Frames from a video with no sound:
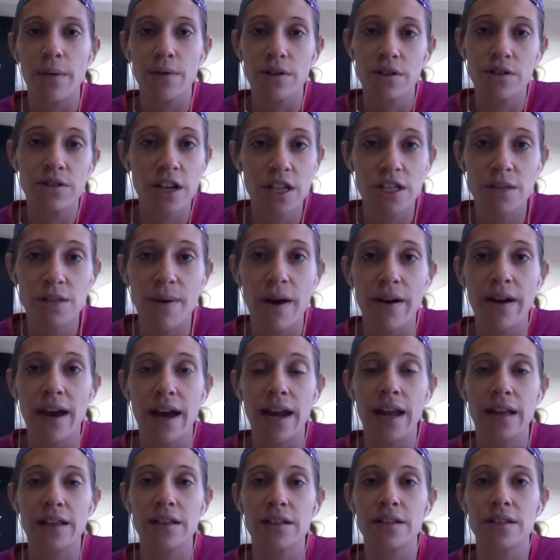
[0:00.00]
We're stressed about
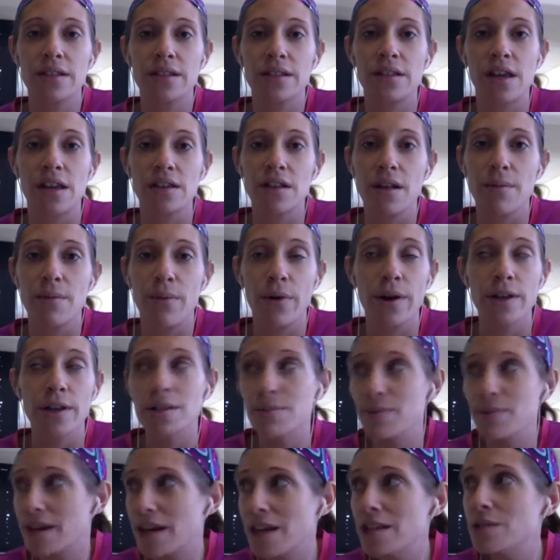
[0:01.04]
getting the successful points
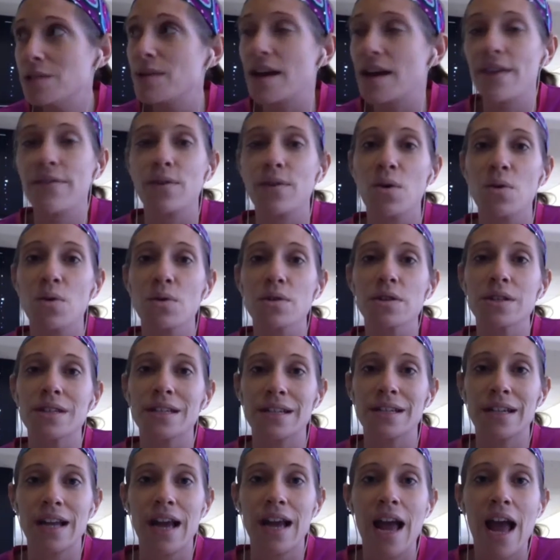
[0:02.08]
because we have goals,
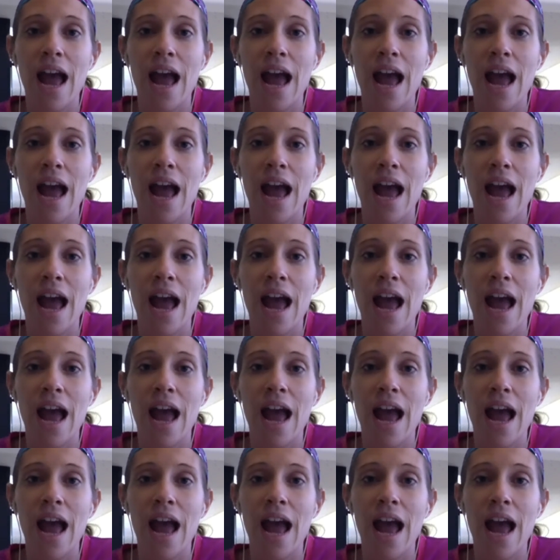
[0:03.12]
and